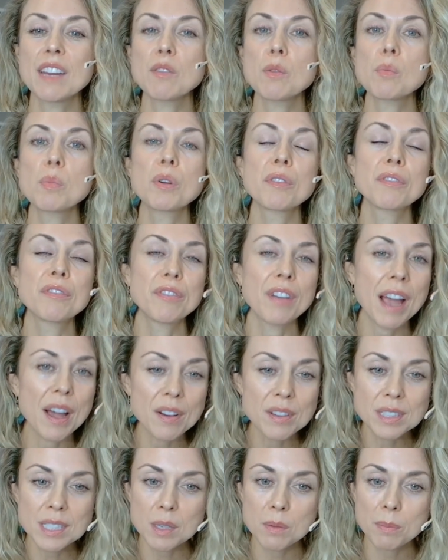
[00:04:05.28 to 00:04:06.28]
have a
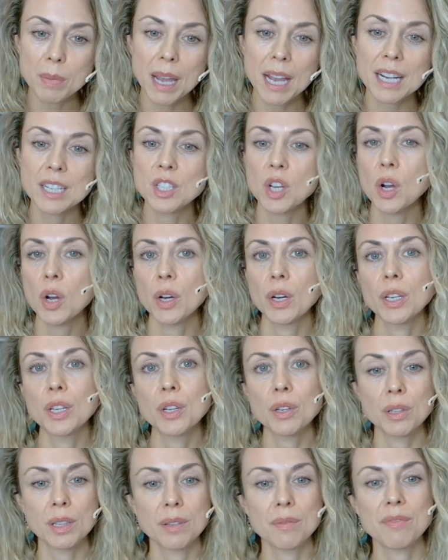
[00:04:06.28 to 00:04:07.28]
profound impact on
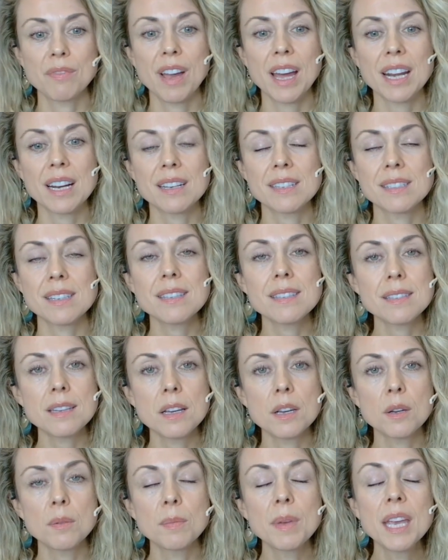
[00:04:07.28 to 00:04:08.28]
your lymphatic
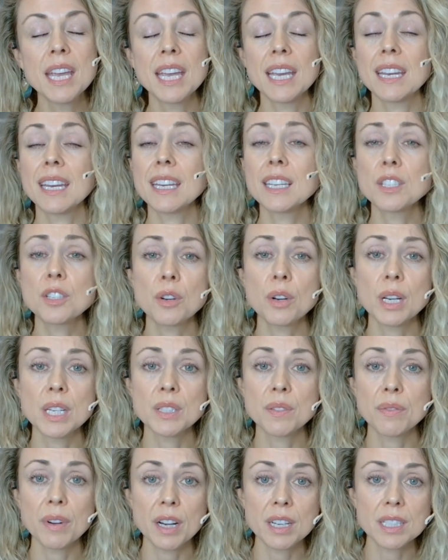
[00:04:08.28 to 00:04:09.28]
system. It
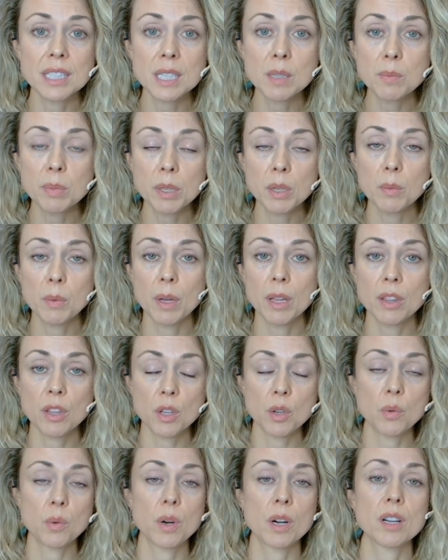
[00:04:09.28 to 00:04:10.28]
integrates very deeply with
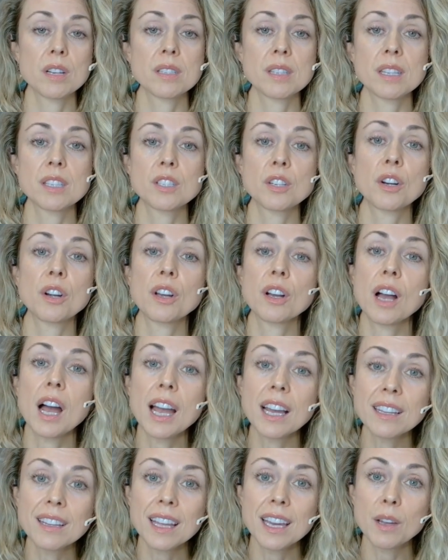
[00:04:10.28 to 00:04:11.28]
your cisterna
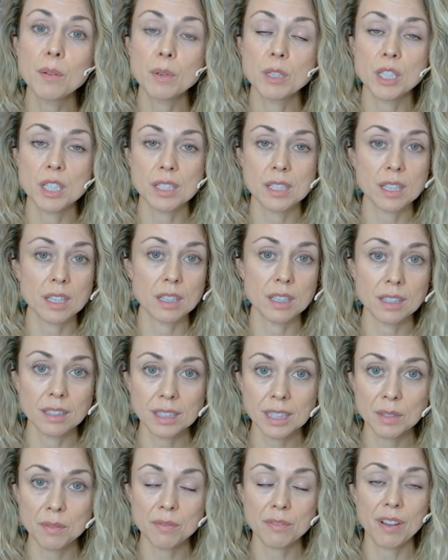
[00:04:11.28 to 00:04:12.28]
chyli, which is a
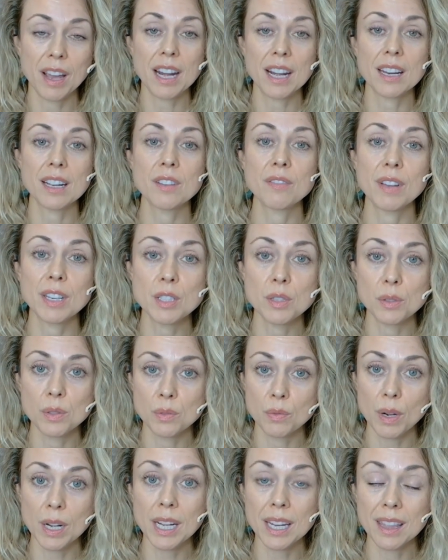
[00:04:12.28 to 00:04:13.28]
lymphatic vessels
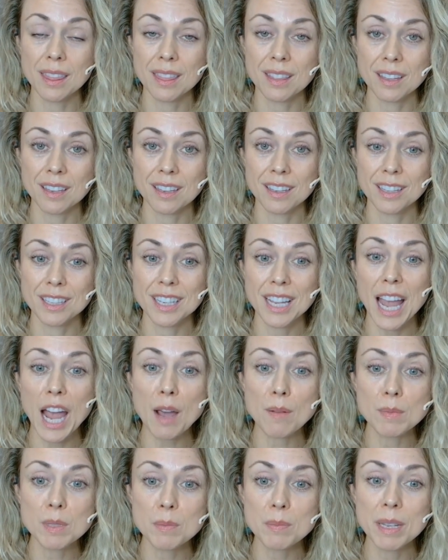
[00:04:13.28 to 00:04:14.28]
right in the
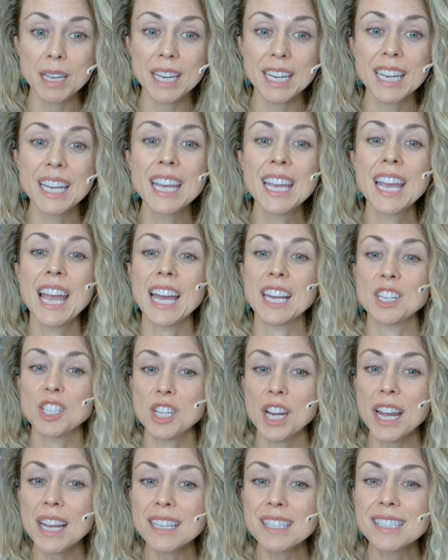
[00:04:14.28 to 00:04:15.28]
abdomen and
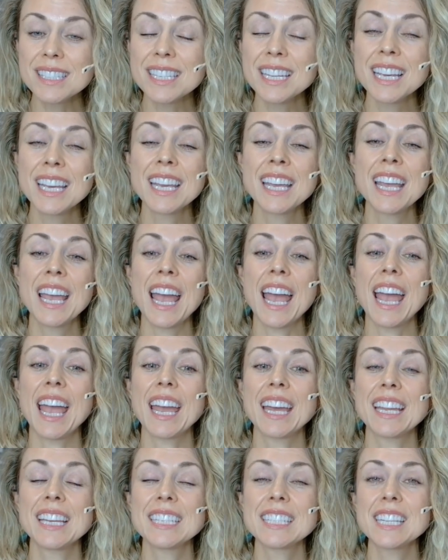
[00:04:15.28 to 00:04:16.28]
chest.
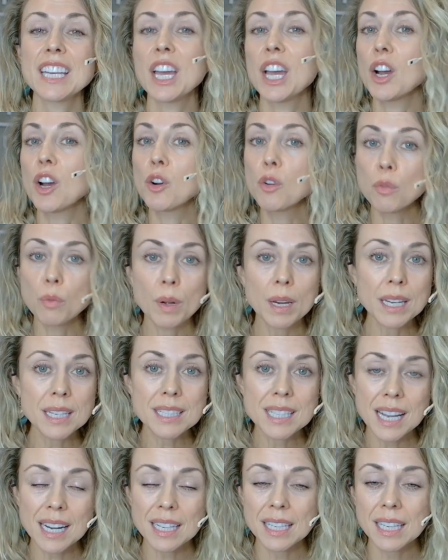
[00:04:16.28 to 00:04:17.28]
And a great
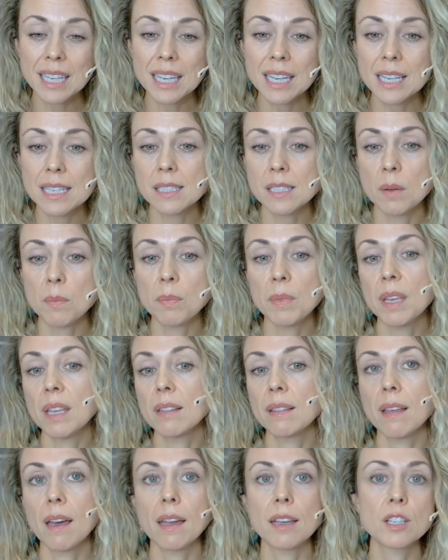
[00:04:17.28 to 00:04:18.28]
technique is
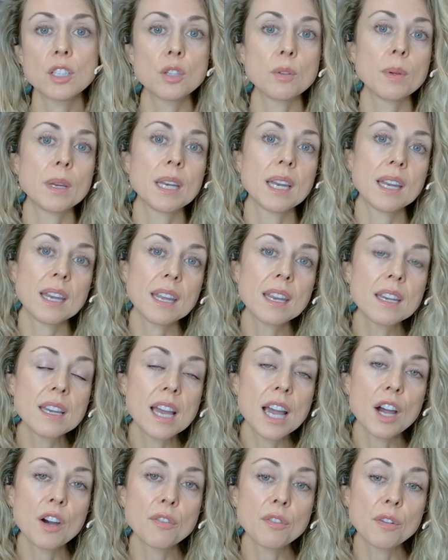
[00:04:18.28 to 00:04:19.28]
something like doing an
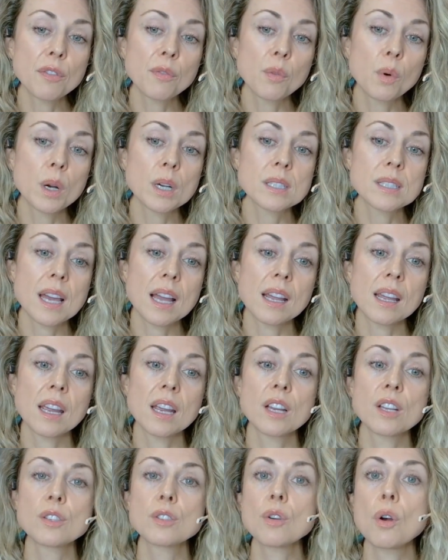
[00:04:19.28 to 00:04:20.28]
inhale for 4
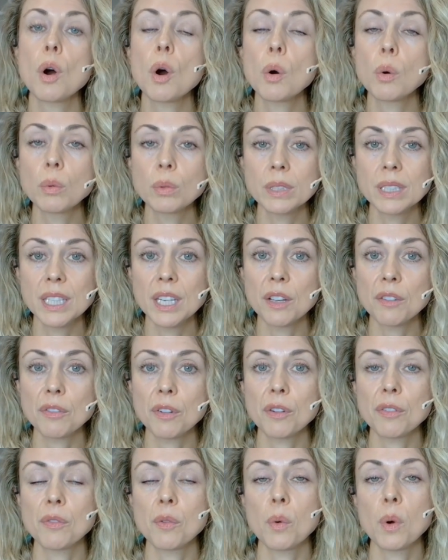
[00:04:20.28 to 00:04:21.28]
seconds, holding it
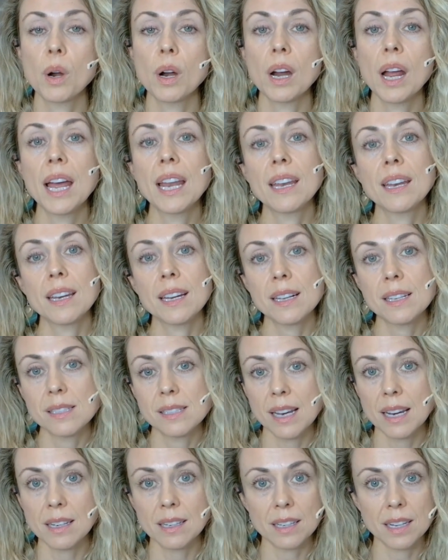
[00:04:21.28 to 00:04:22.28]
for 4, and an
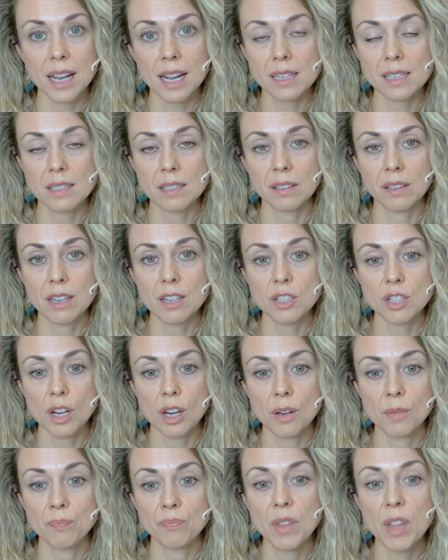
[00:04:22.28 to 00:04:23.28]
extended
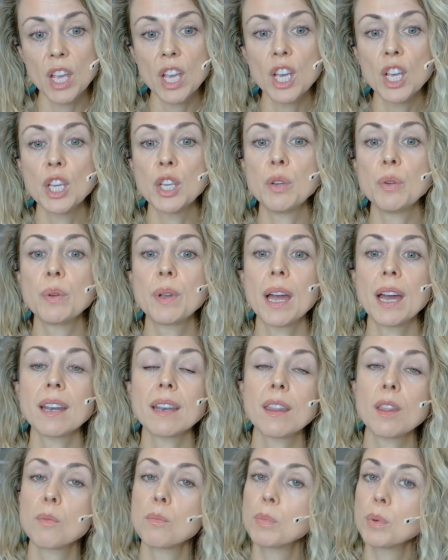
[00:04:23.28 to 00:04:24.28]
exhalation. You get
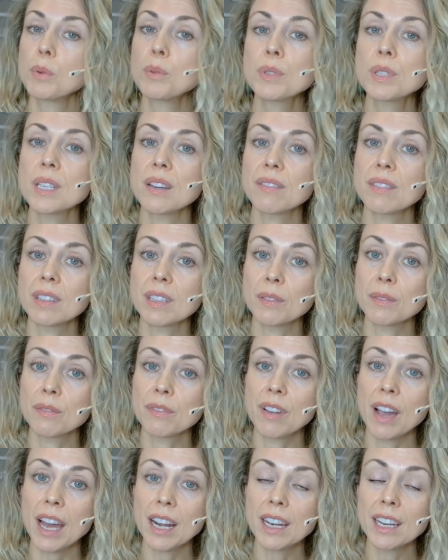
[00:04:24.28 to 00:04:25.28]
the boost of the
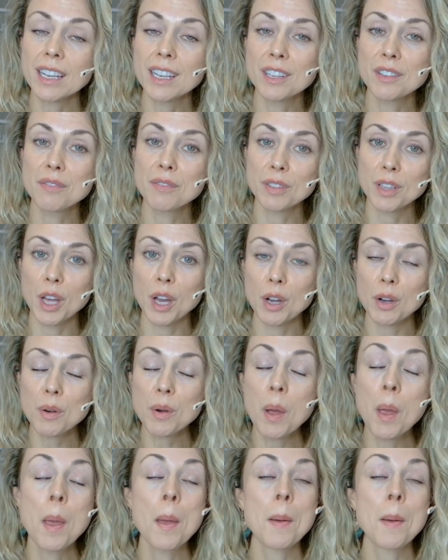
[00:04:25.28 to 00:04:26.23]
lymphatic flow,